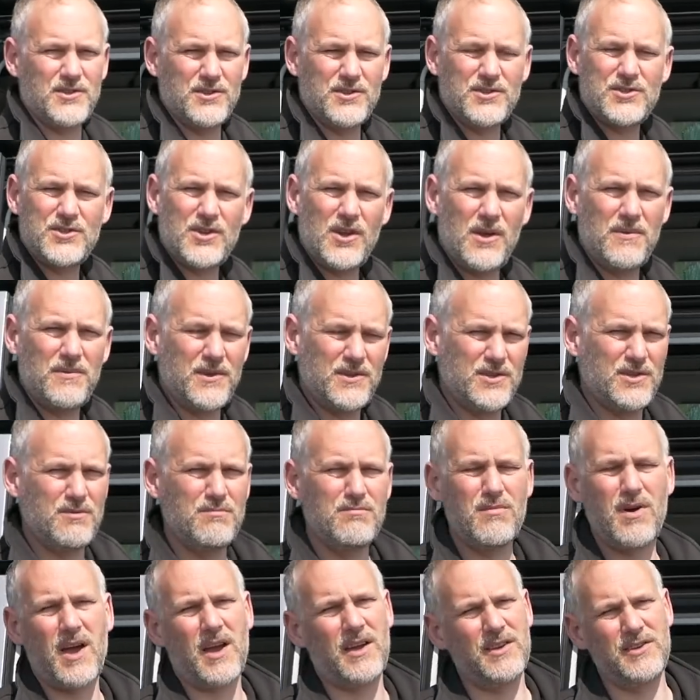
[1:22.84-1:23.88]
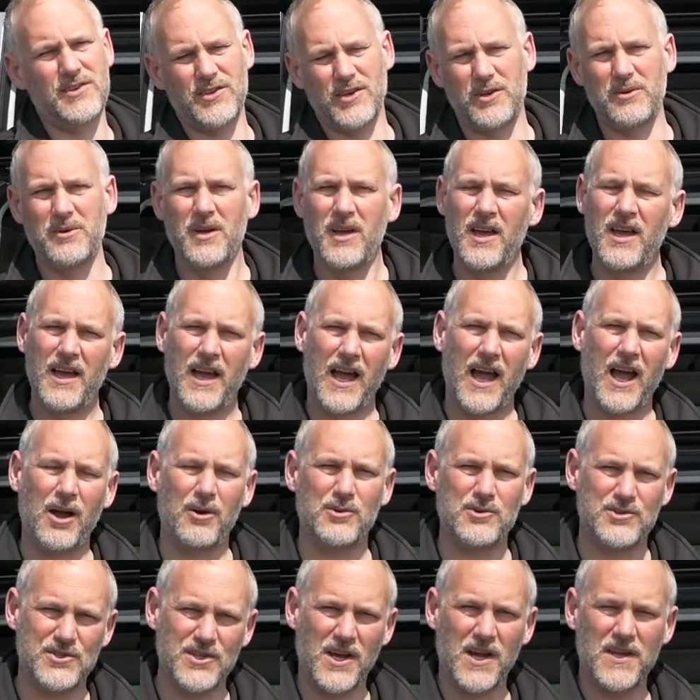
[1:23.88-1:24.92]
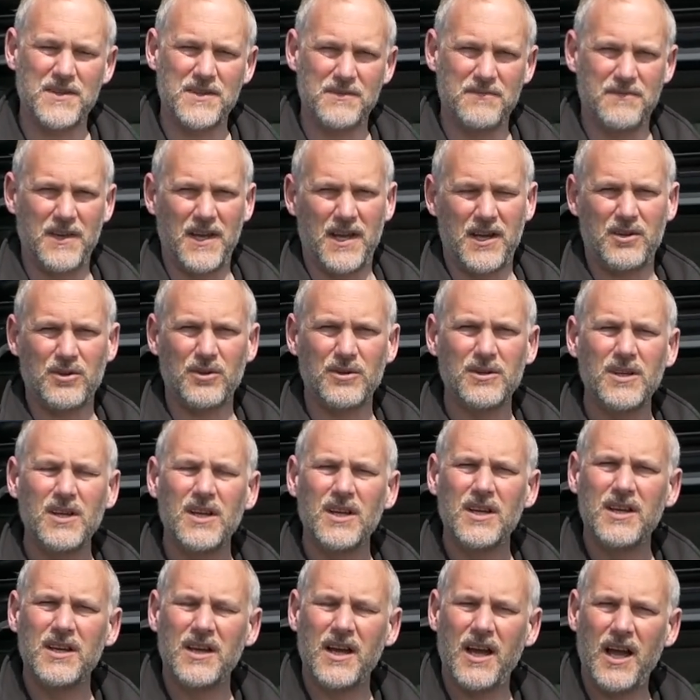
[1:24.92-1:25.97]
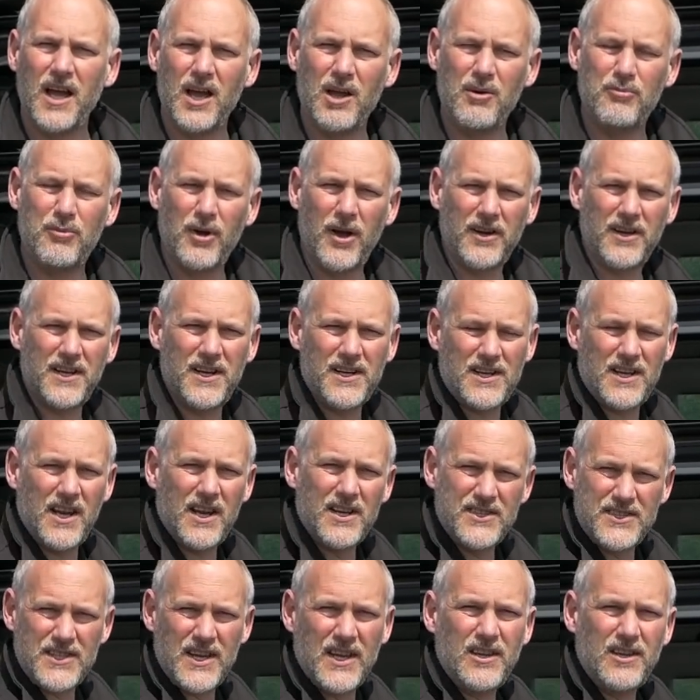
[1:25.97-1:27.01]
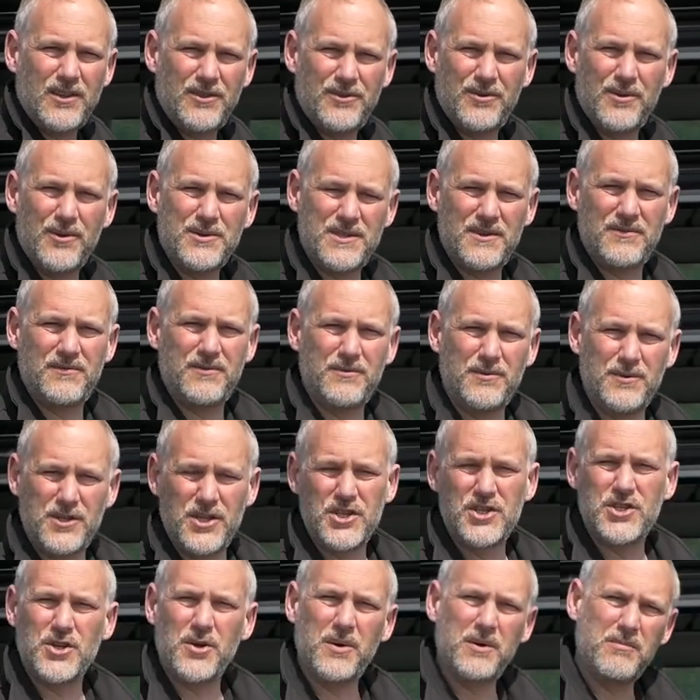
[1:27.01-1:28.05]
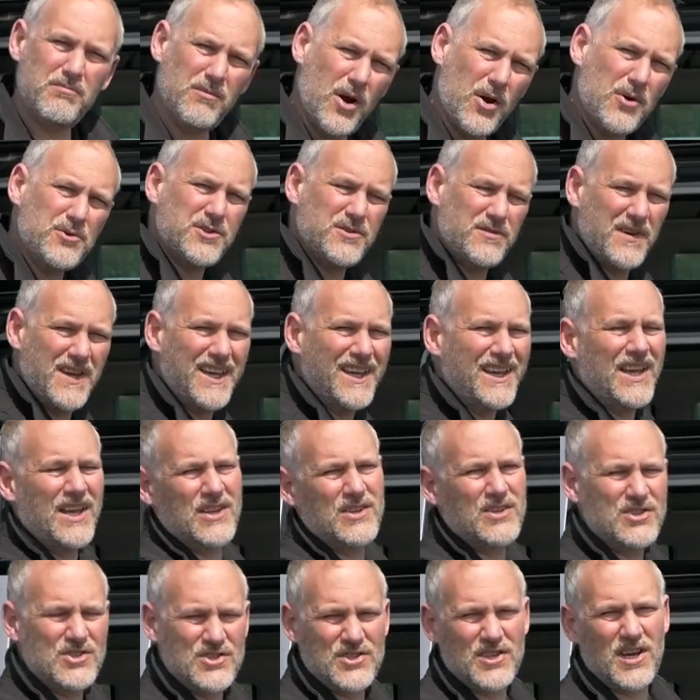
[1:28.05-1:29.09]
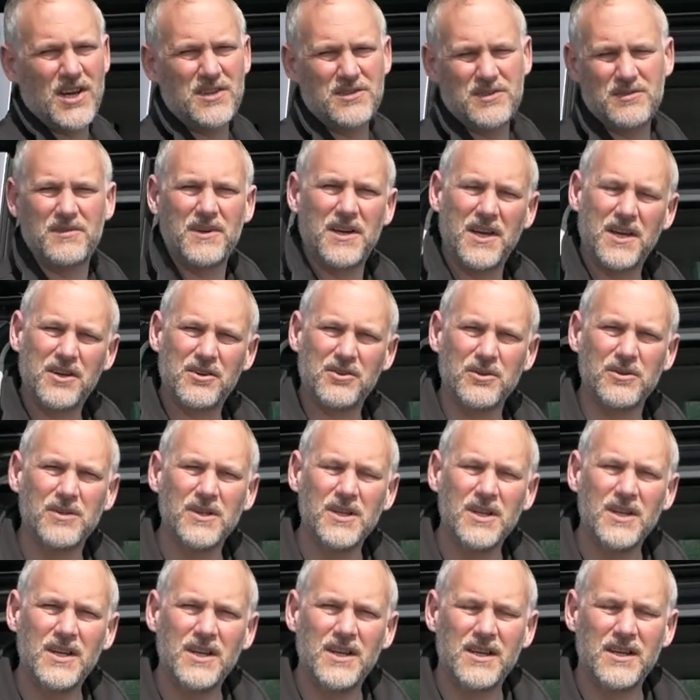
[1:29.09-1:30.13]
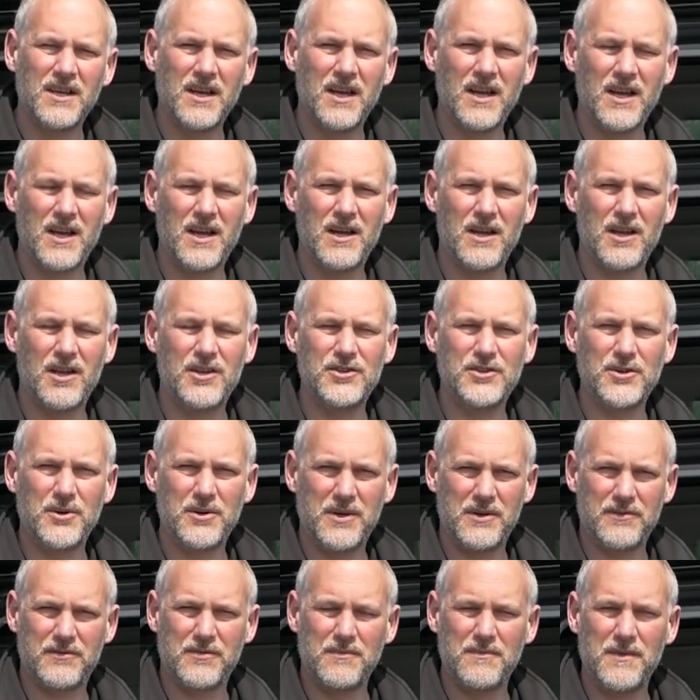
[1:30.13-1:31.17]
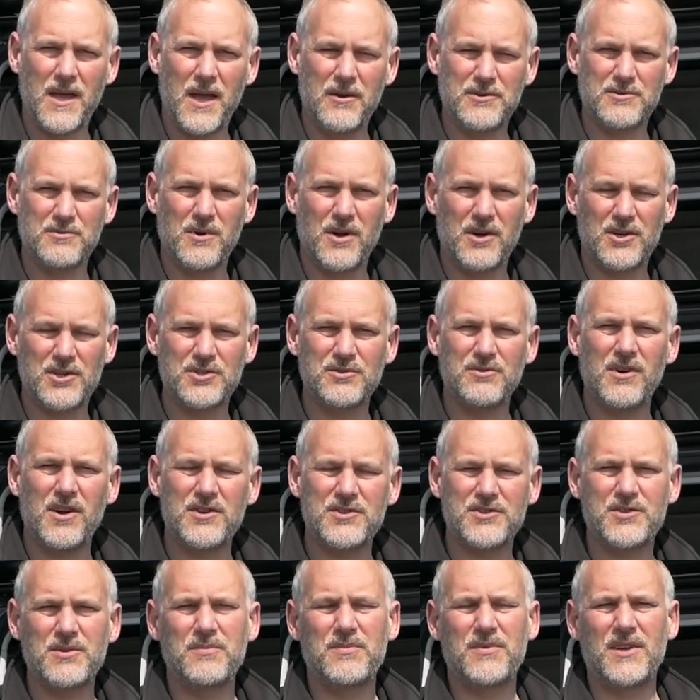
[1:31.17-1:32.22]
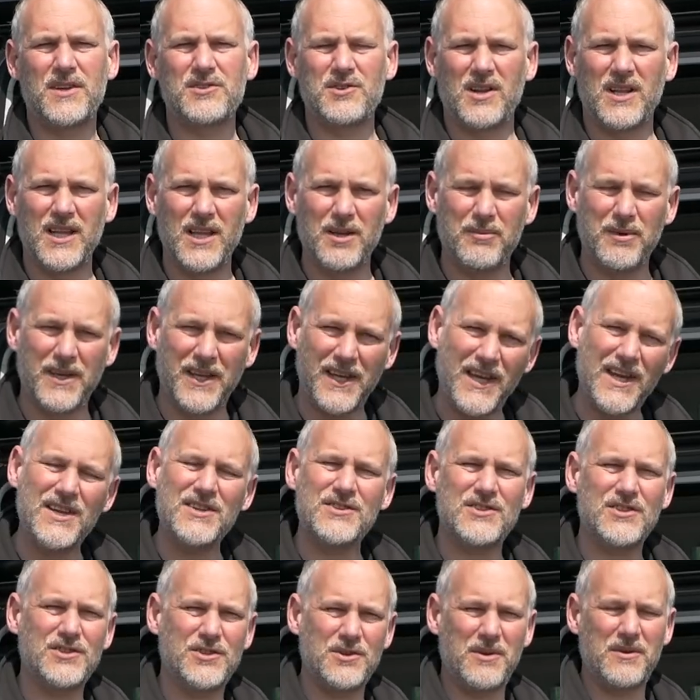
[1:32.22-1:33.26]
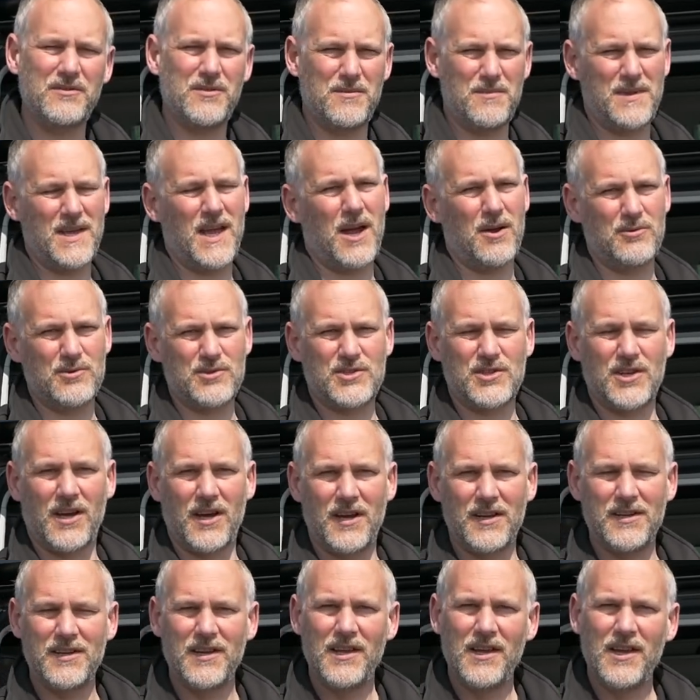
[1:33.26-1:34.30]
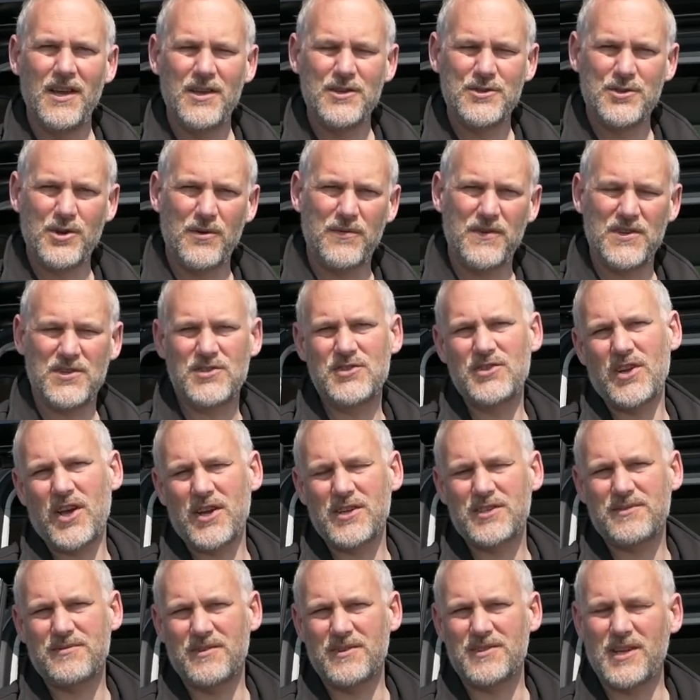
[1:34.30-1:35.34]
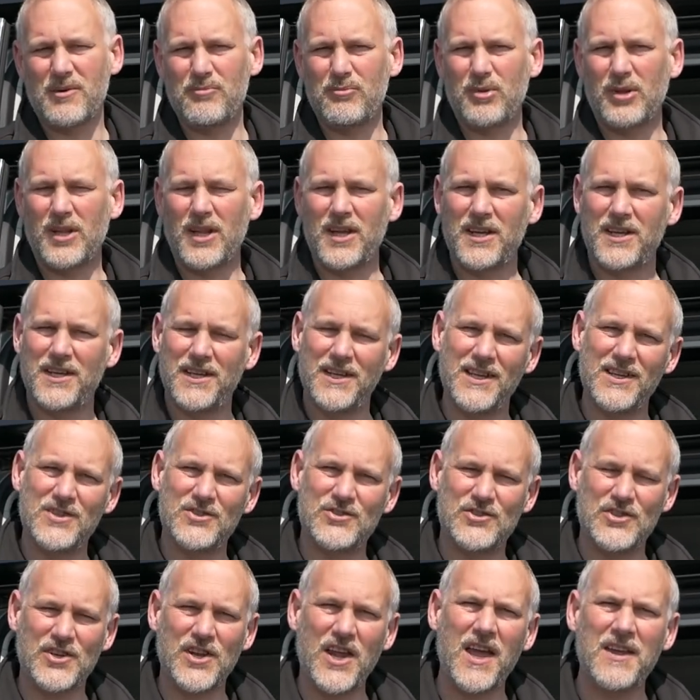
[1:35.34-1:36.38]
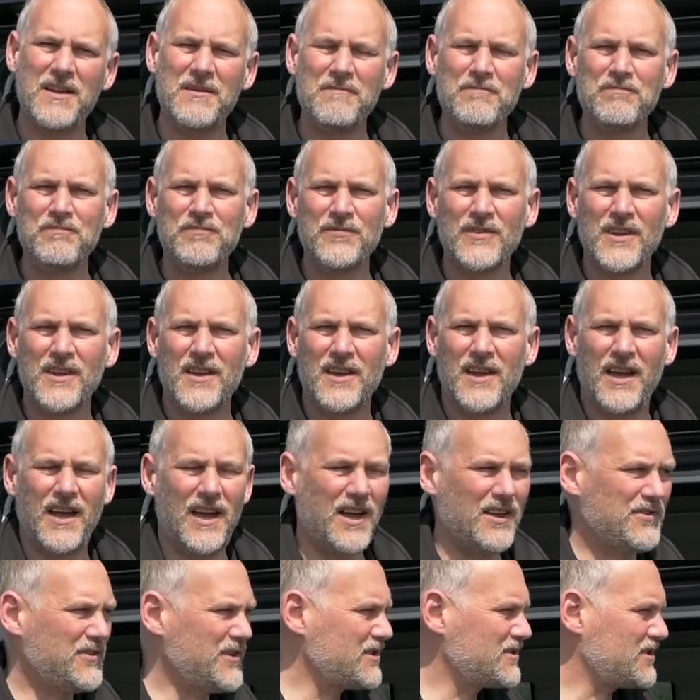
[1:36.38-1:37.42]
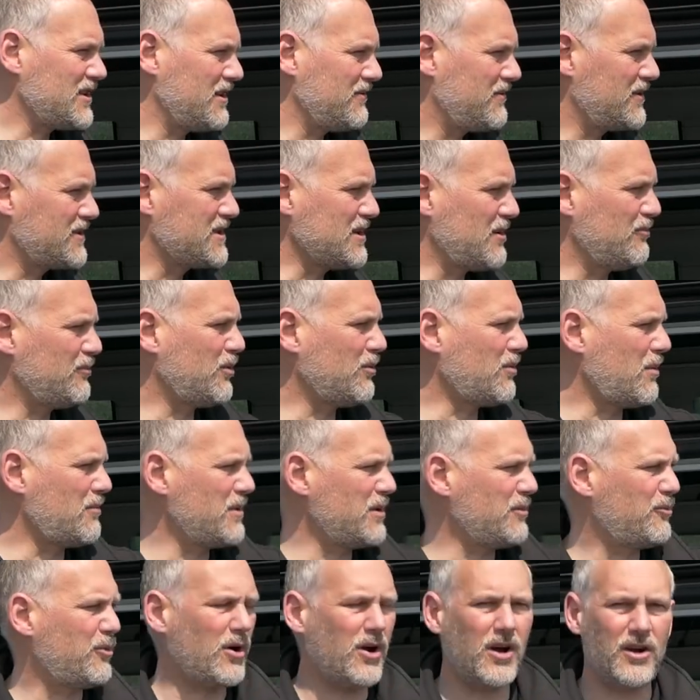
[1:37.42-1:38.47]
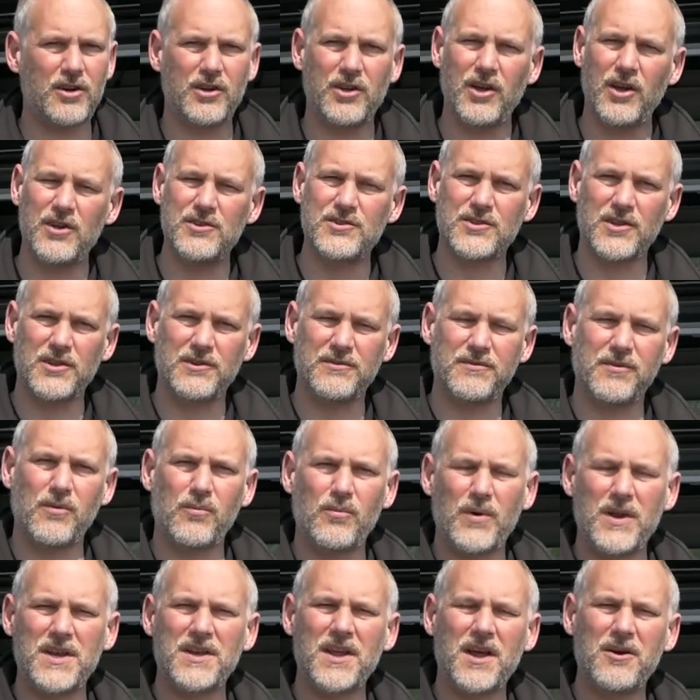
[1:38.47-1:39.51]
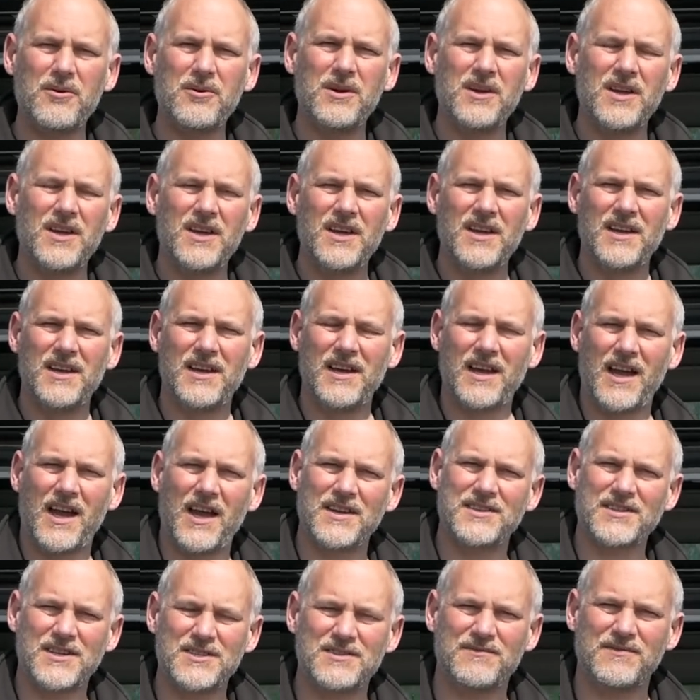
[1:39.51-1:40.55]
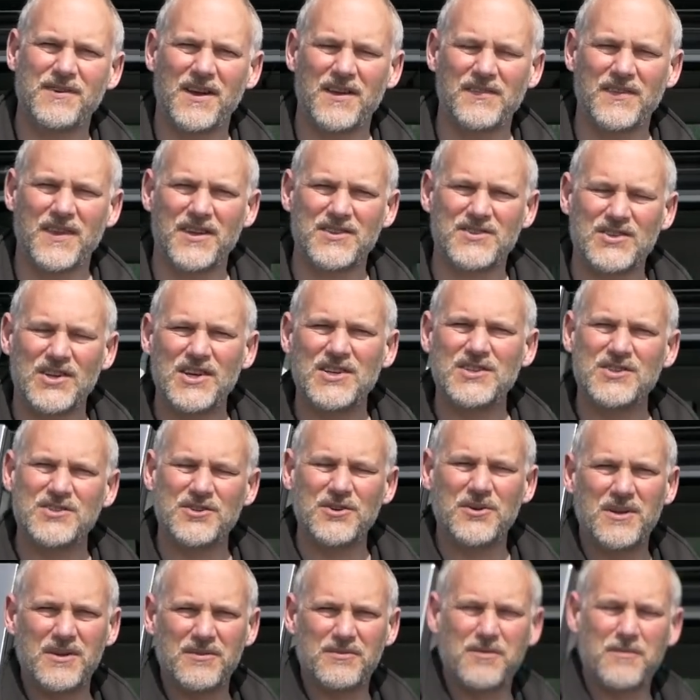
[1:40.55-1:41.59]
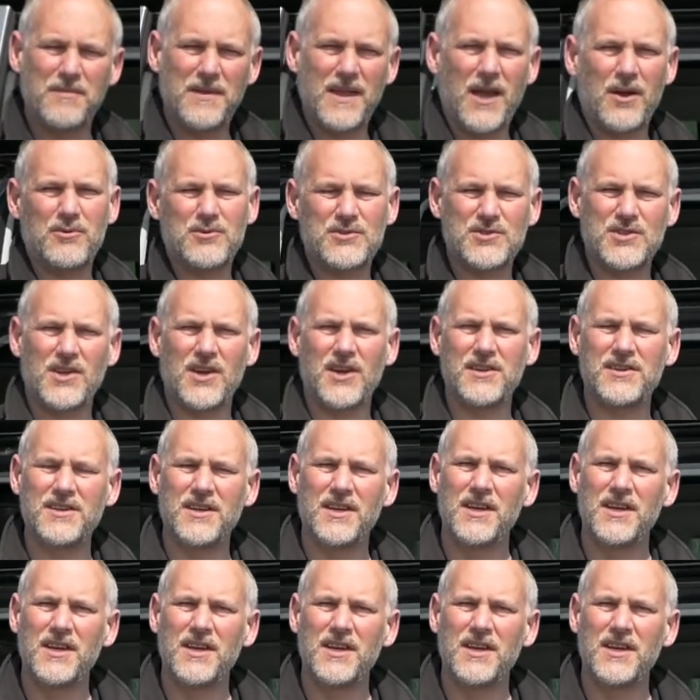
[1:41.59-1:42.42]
there's certain things you might do outside the vehicle, but I'm going to kind of take you through as if you're doing most of it inside the vehicle and doing it from there as well, because there are some things that are a little bit easier doing from the outside. So if it's nice, for example, like it is today, things like, for example, when we put our curtains on the front window, I tend to find that's easy doing it from the outside,